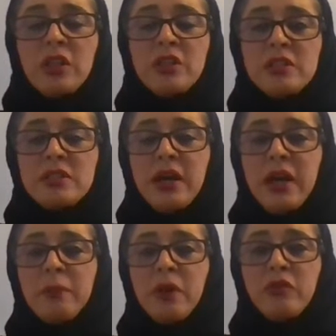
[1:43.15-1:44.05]
this
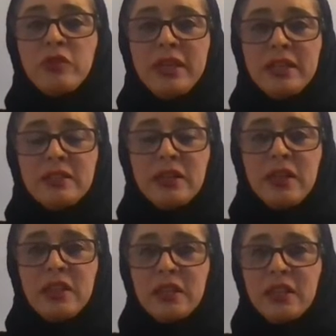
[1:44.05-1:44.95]
type of
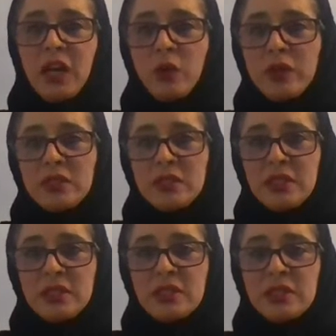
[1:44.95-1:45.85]
data that now
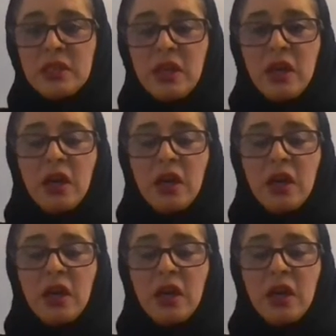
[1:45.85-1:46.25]
exists